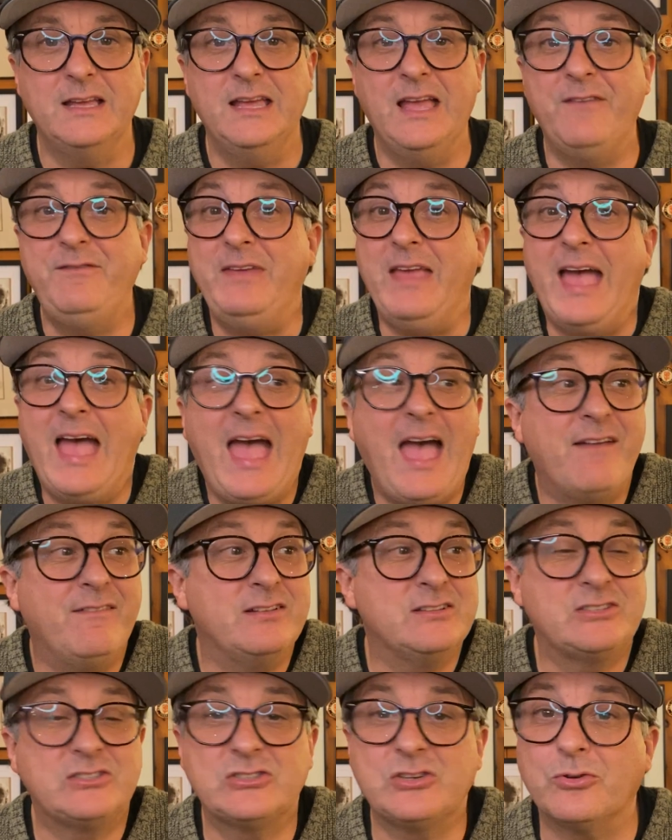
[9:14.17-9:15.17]
if you
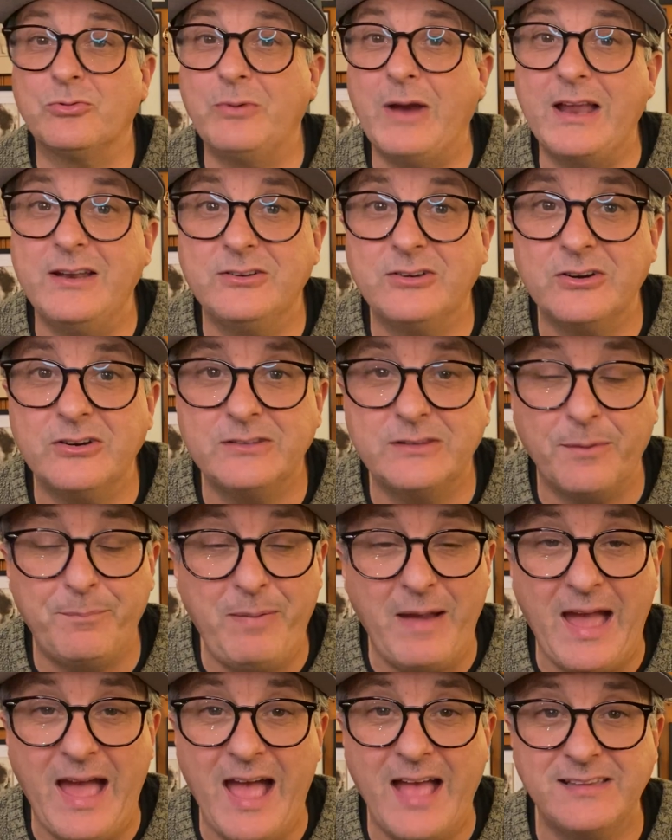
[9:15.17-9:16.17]
haven't surrendered the
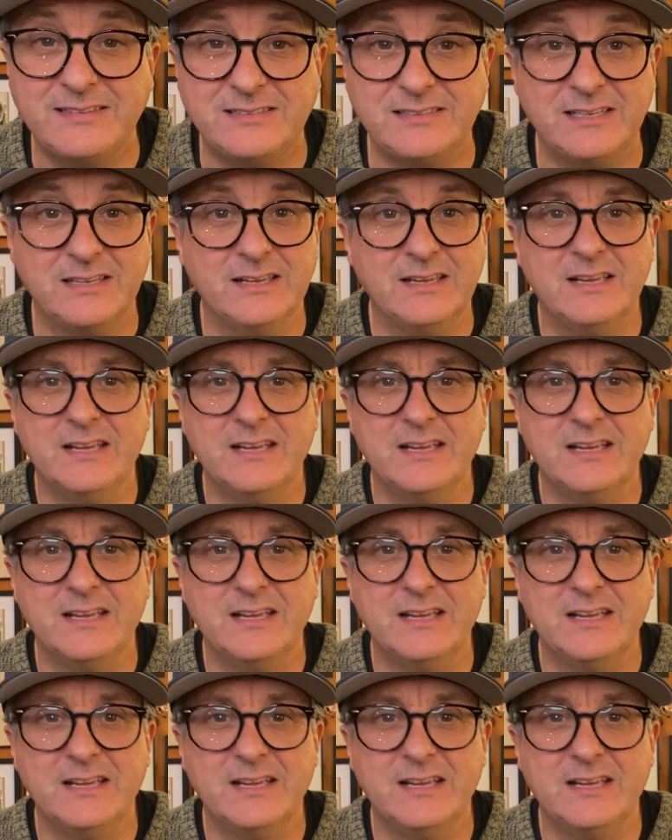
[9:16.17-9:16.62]
past,